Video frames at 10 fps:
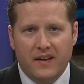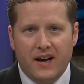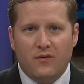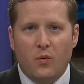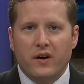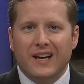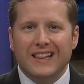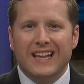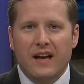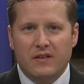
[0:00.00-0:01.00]
They have won
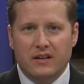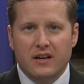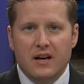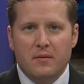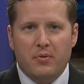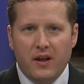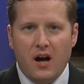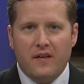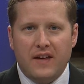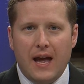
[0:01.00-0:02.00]
11
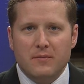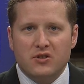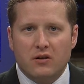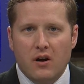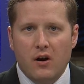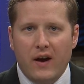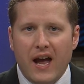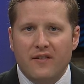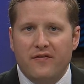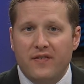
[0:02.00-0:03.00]
playoff games in a row
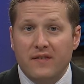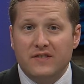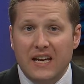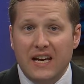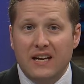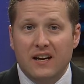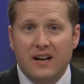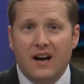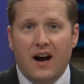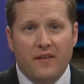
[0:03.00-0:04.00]
and 15
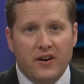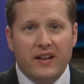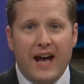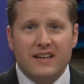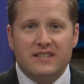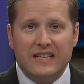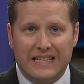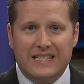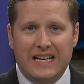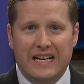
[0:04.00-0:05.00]
of their last
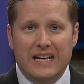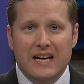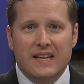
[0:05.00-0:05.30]
16.